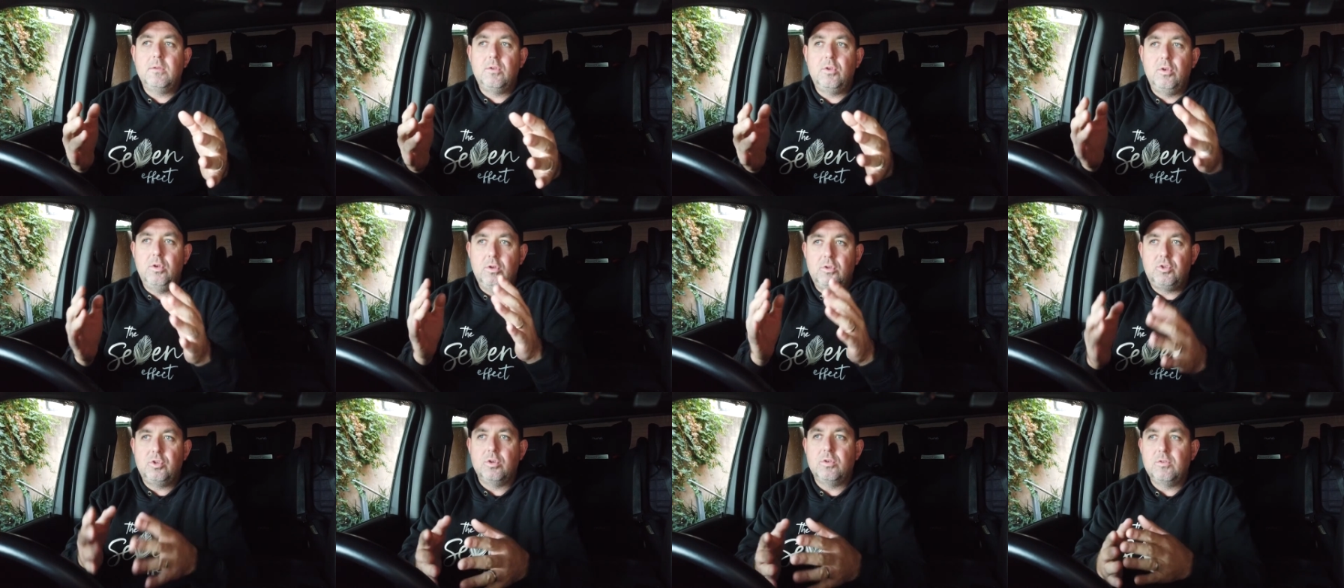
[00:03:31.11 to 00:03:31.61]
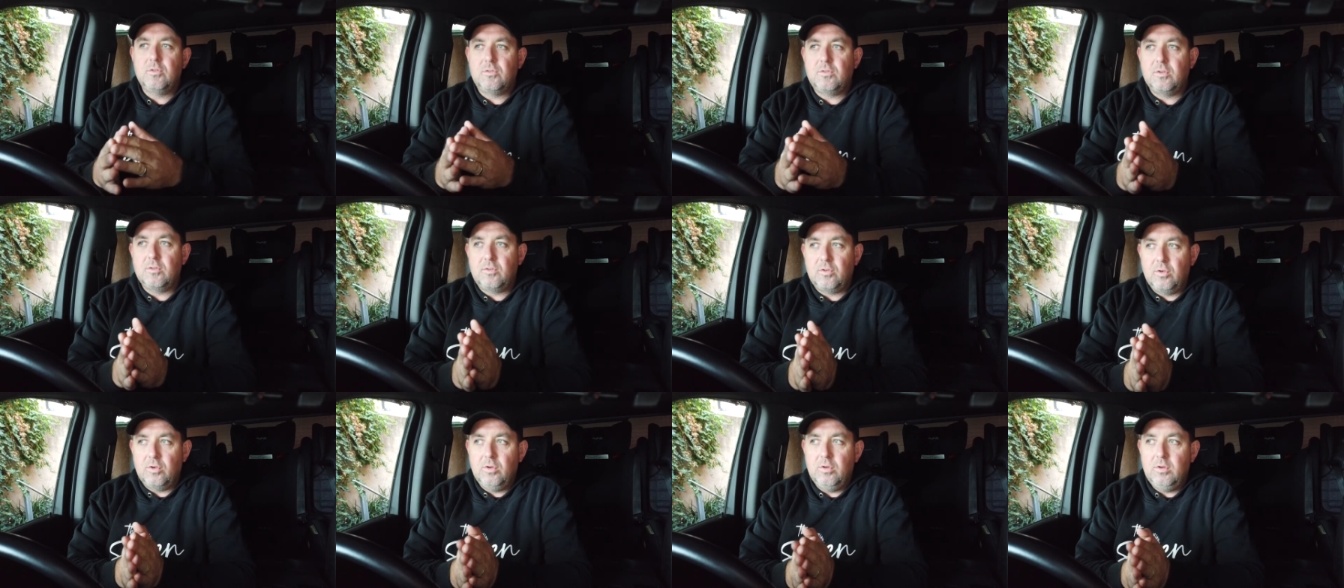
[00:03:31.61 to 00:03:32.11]
you choose
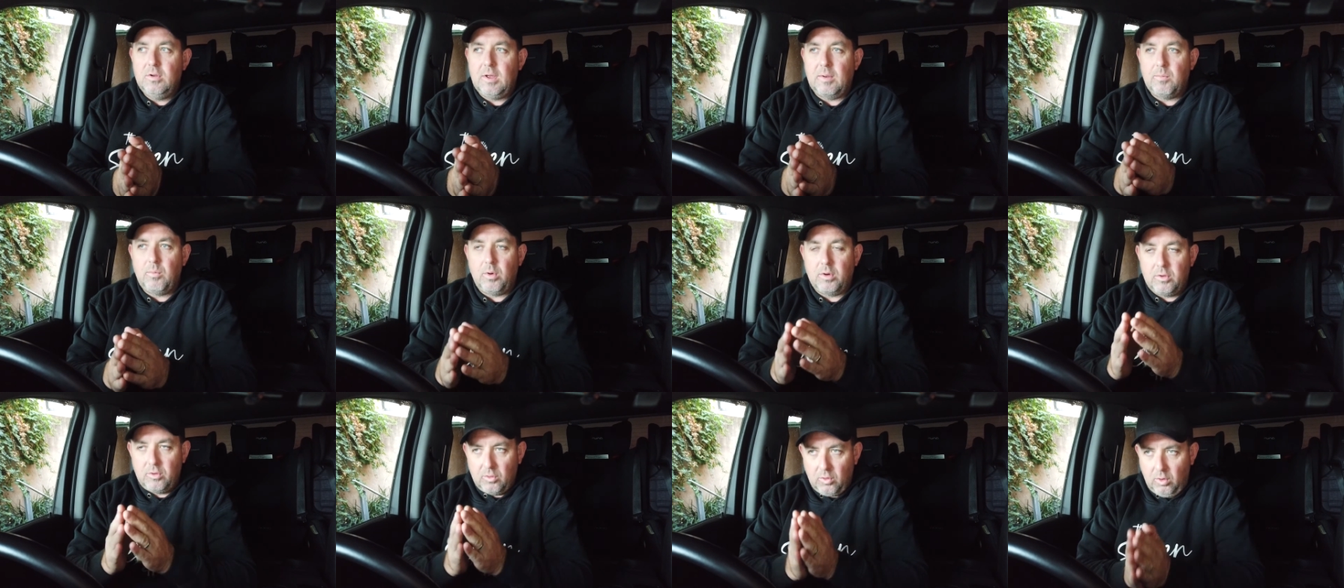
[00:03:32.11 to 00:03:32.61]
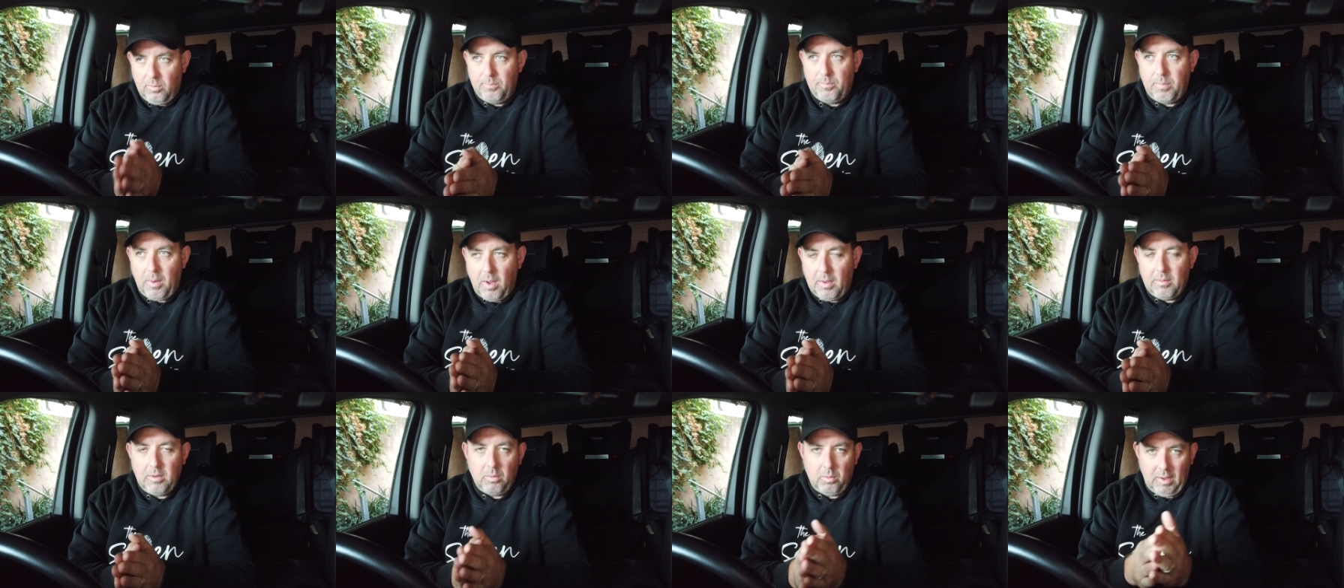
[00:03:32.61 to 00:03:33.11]
to do and what your
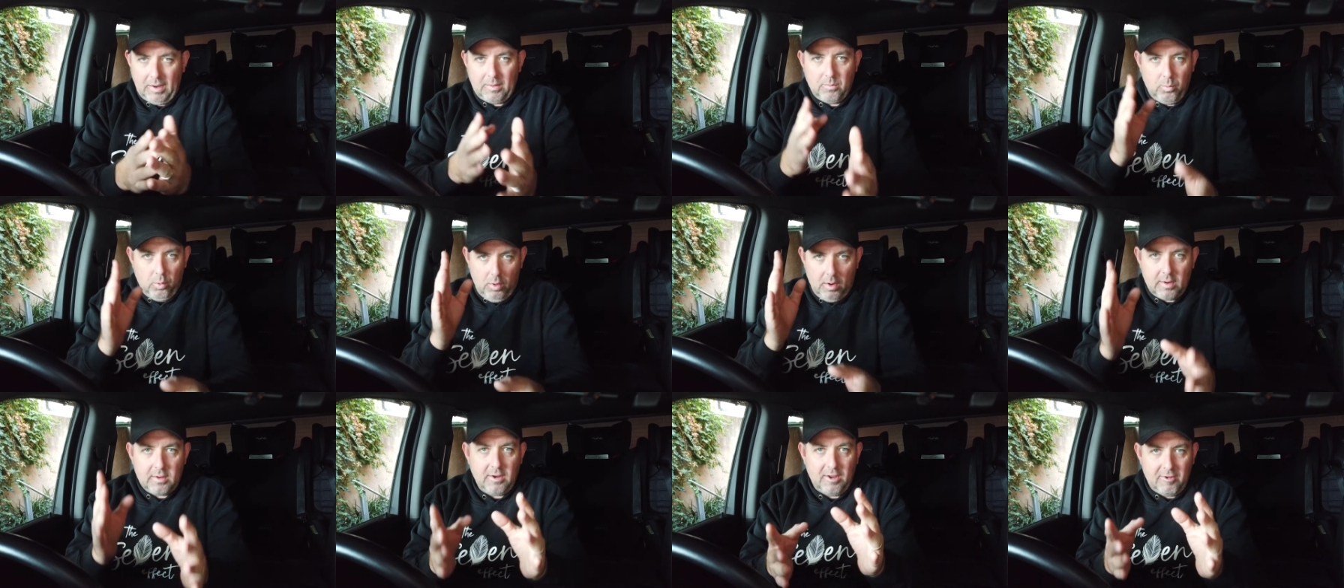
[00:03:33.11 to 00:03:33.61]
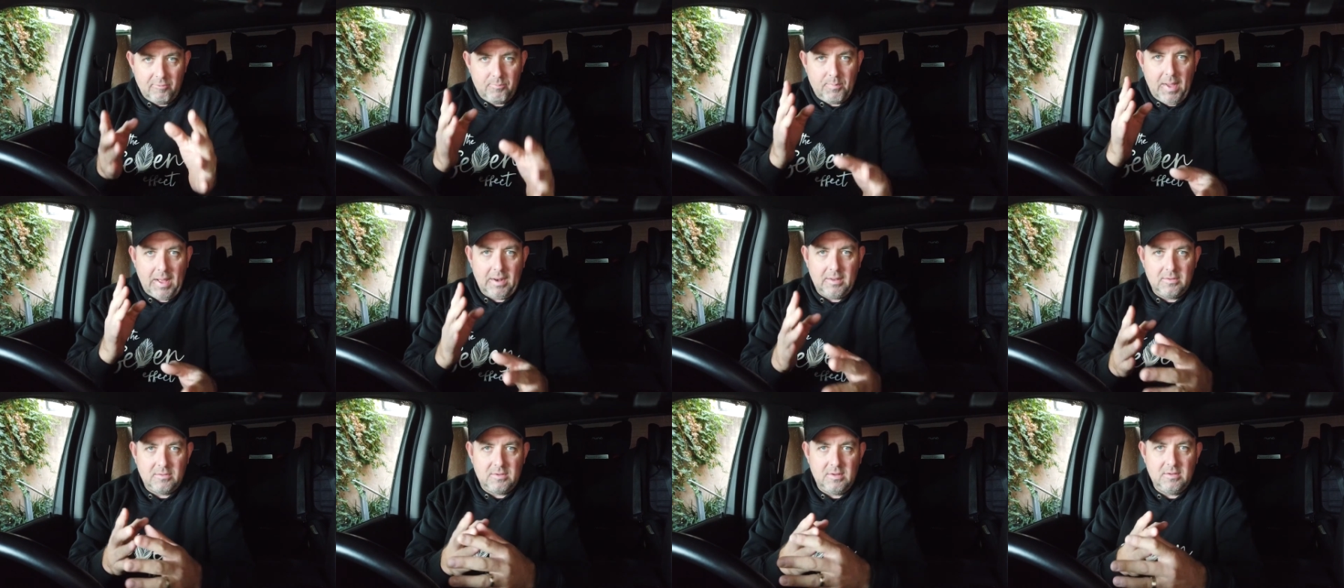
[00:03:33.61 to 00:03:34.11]
like work life
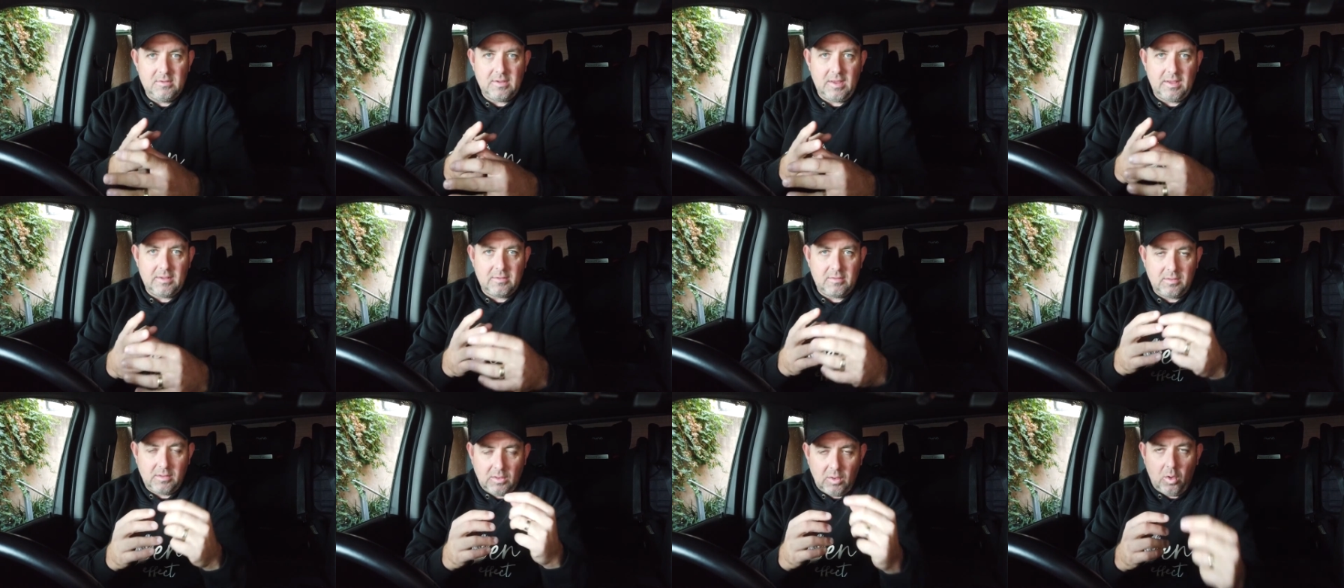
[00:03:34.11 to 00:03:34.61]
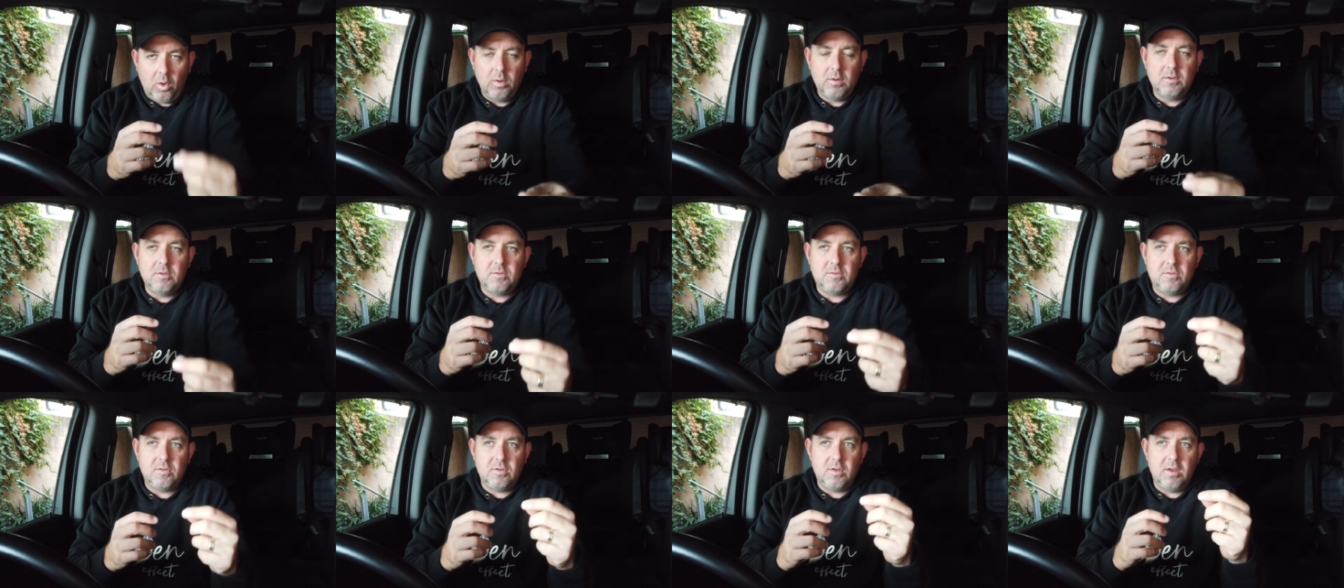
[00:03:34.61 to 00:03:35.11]
balance is, as
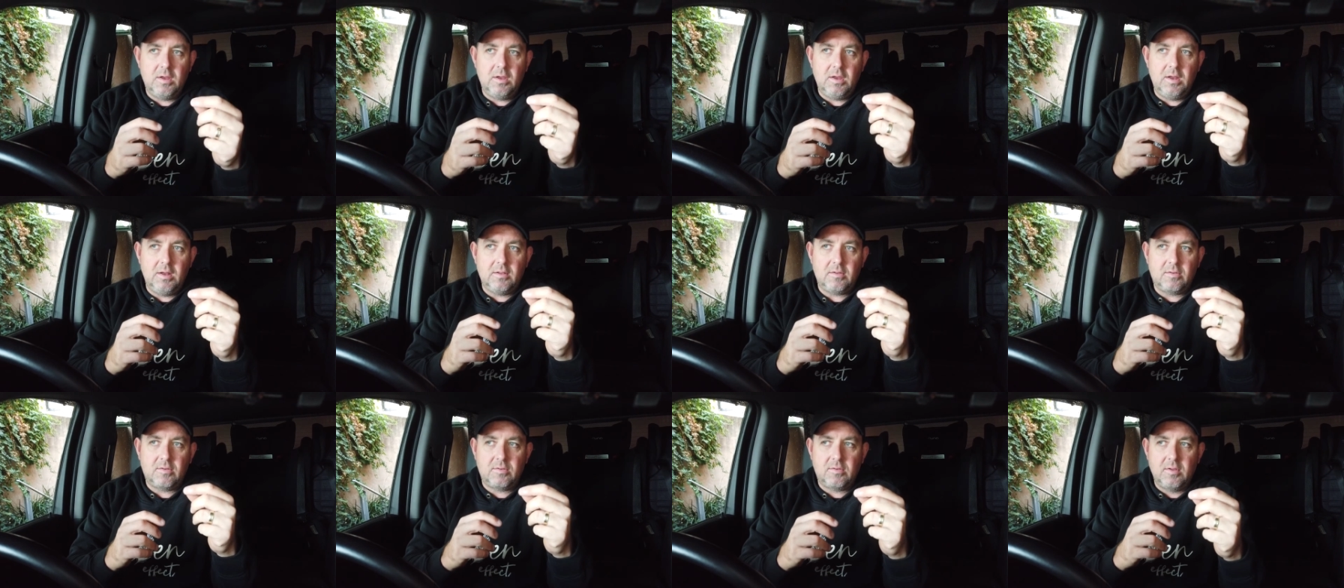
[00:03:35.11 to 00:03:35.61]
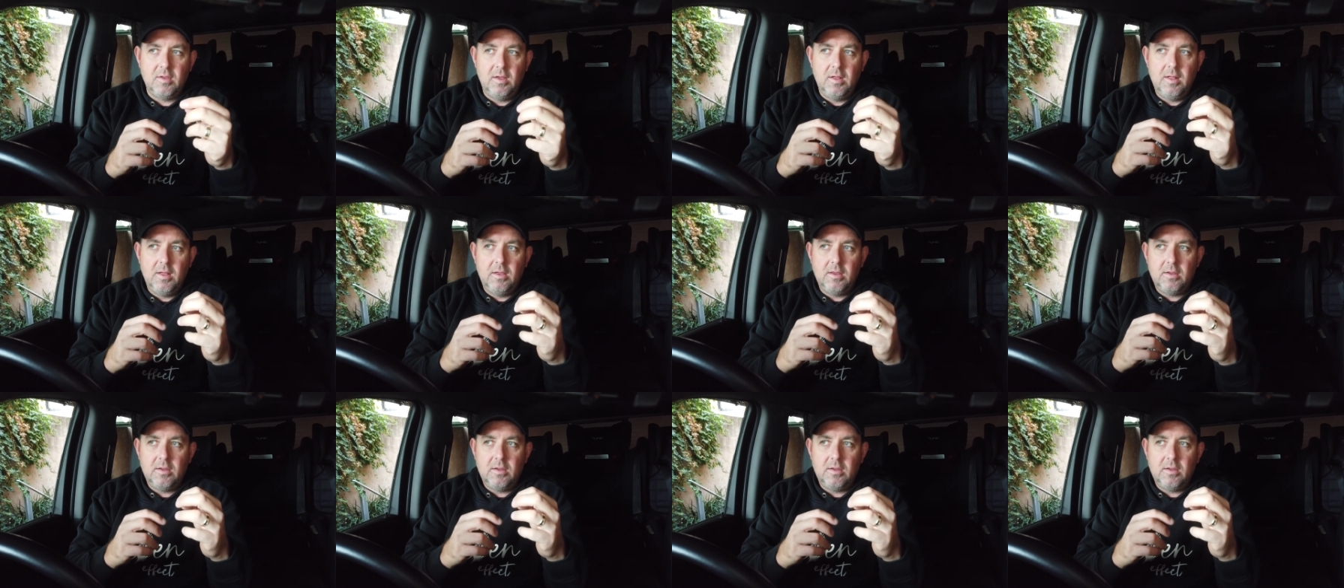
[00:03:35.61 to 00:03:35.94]
long as it's